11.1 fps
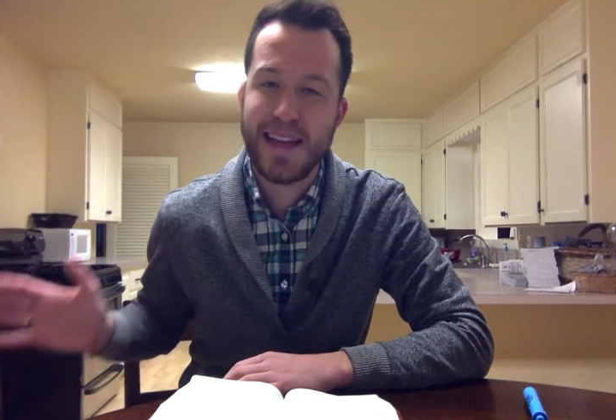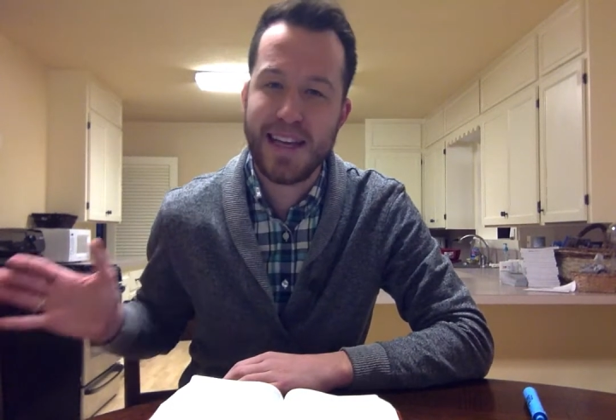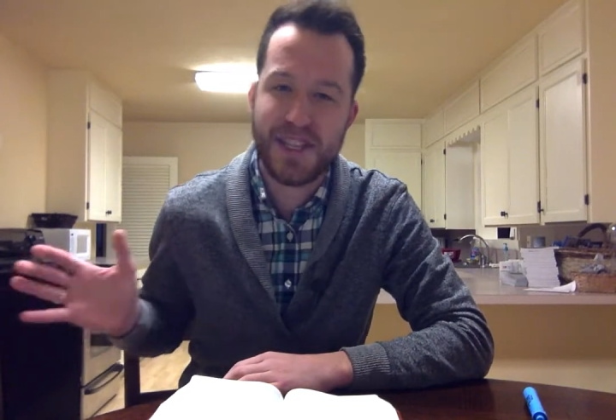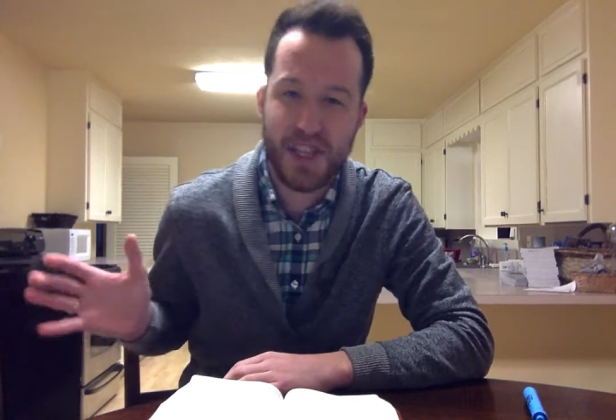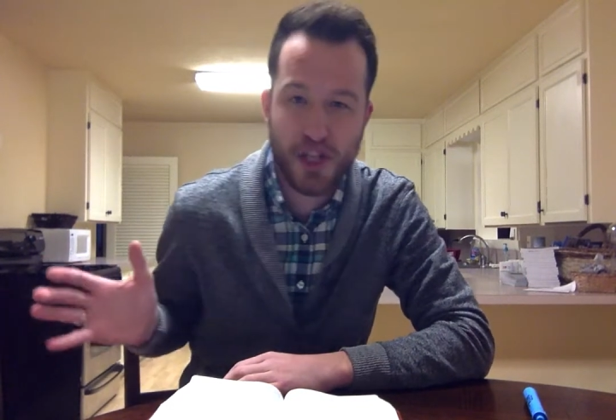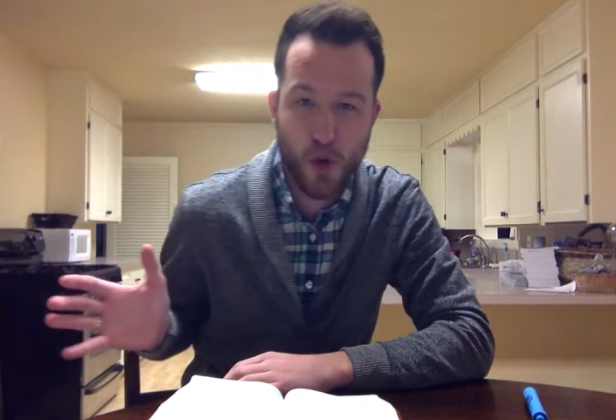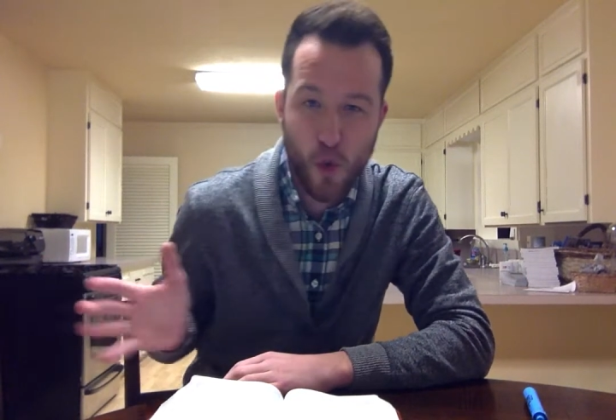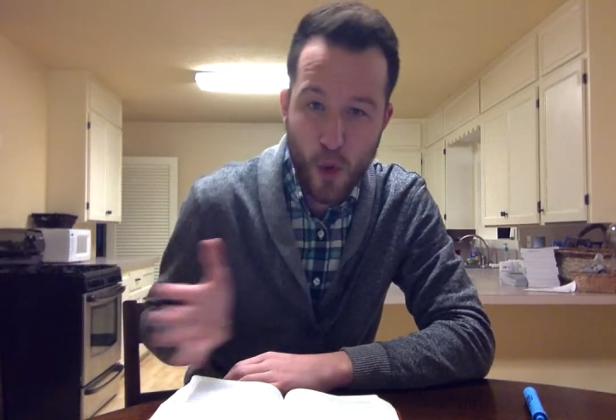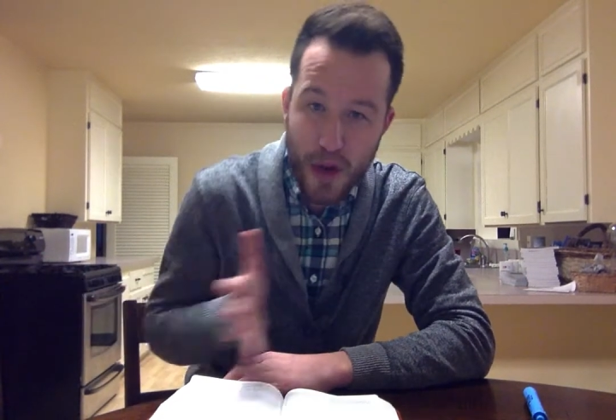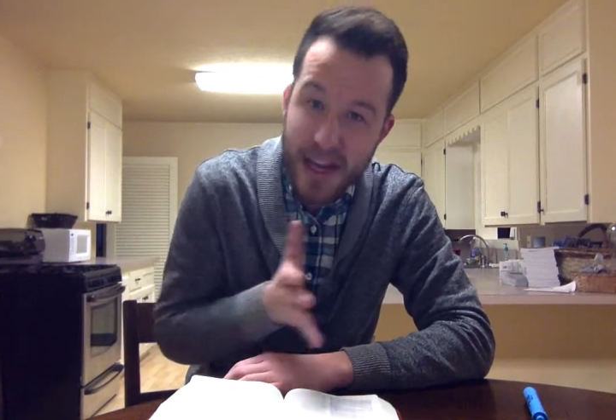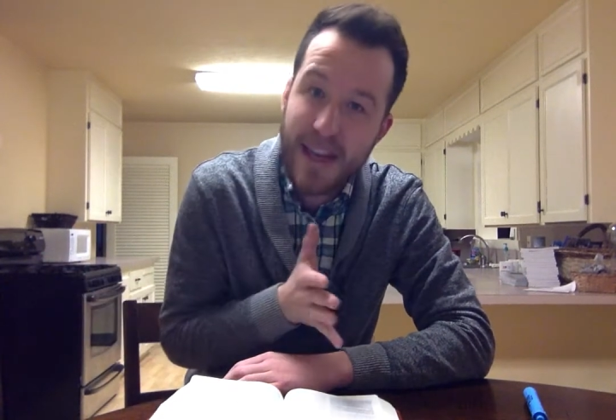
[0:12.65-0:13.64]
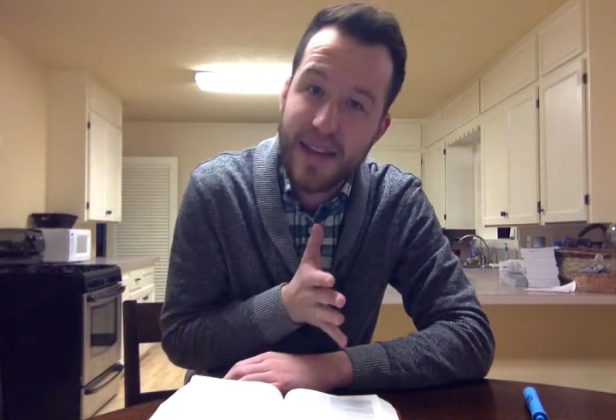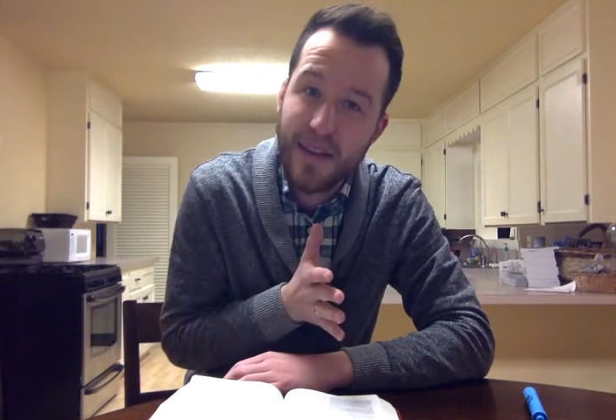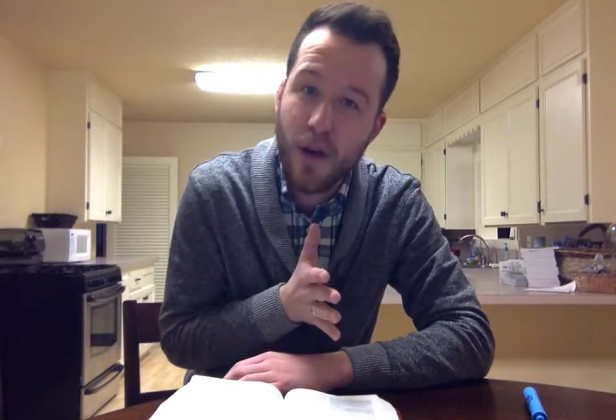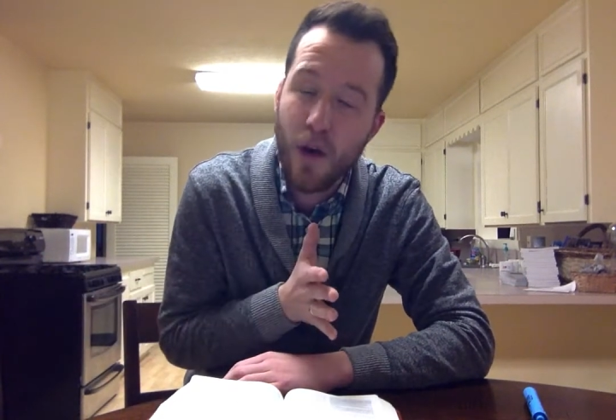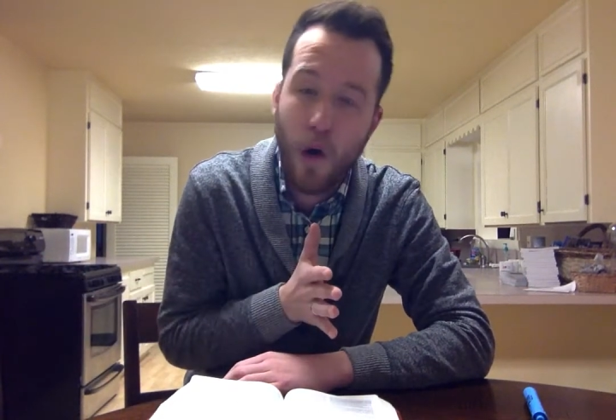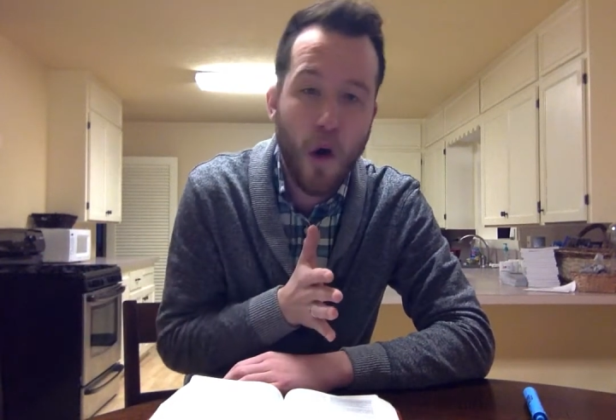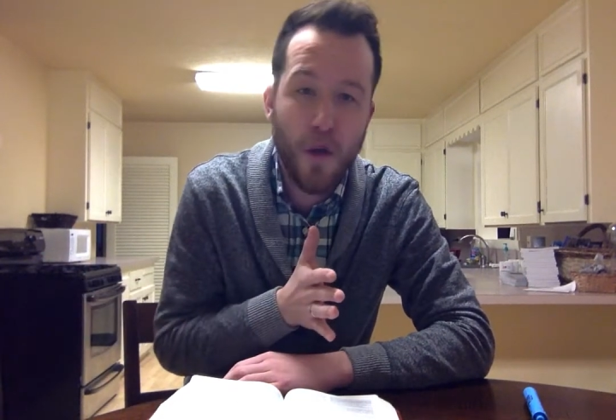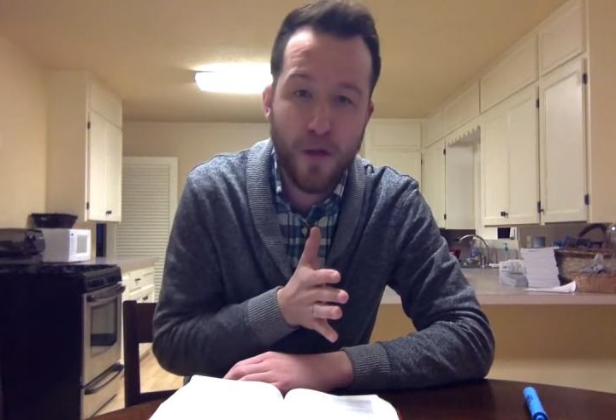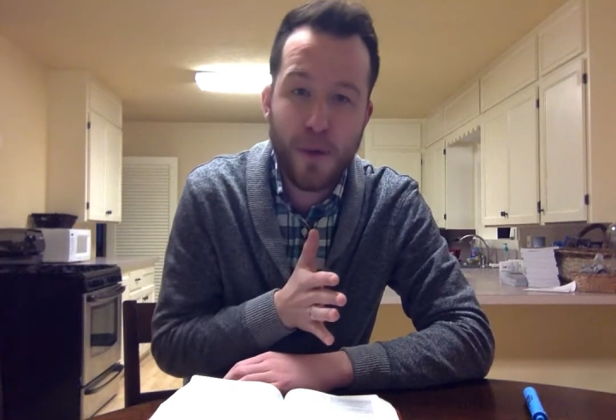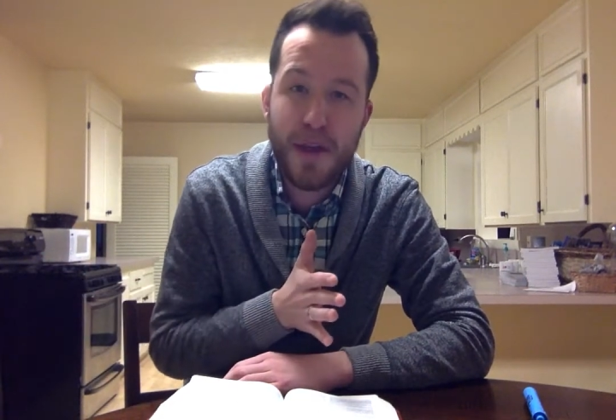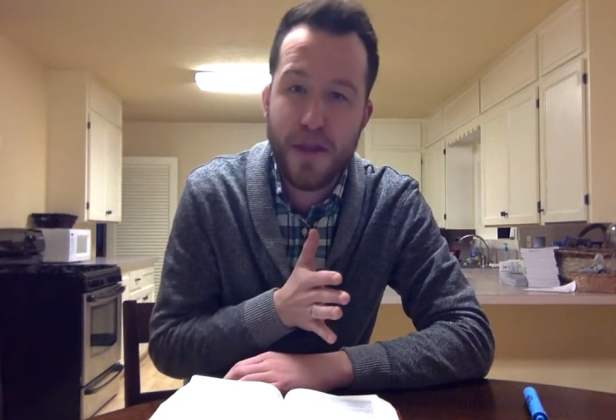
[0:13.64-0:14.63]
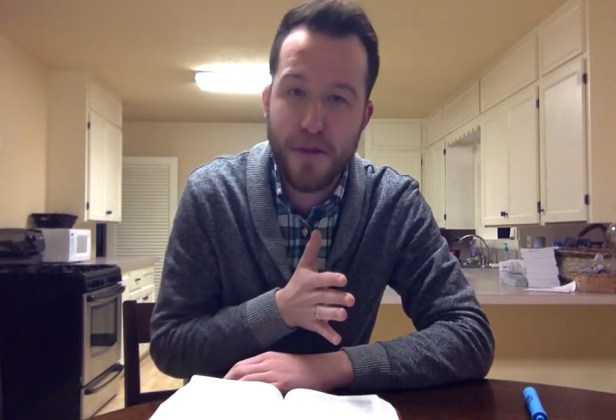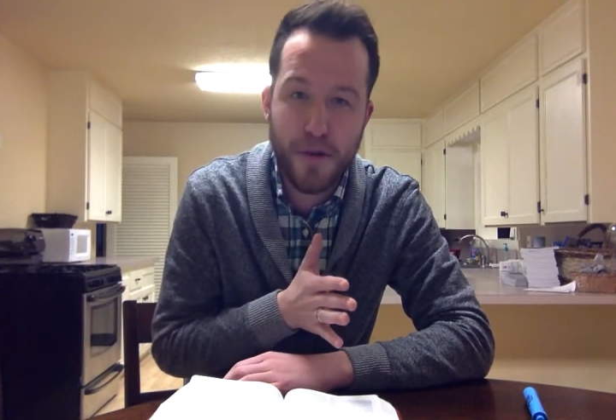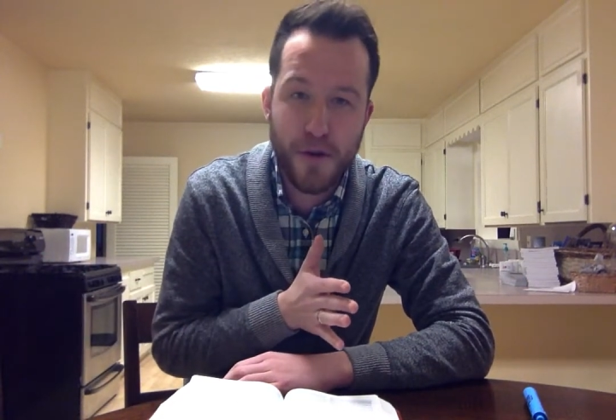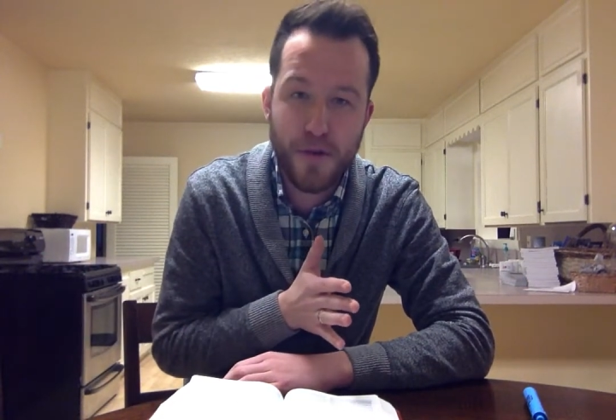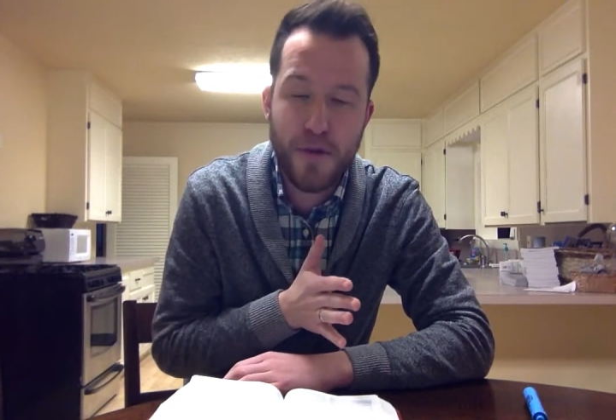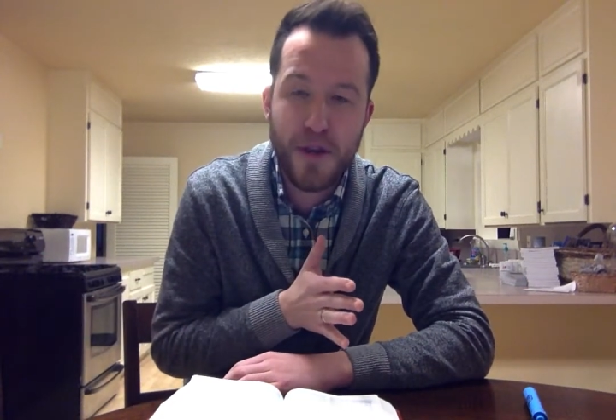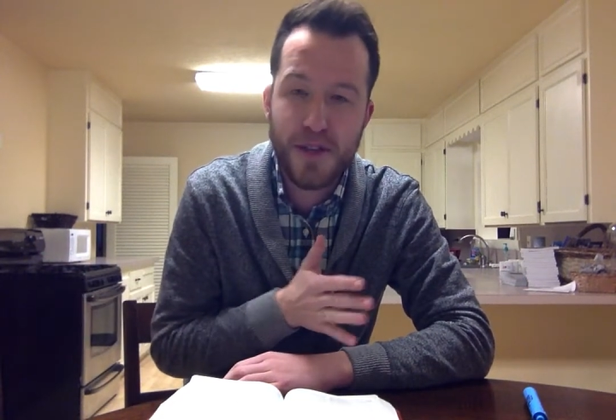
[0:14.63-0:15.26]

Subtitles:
is just read it all the way through.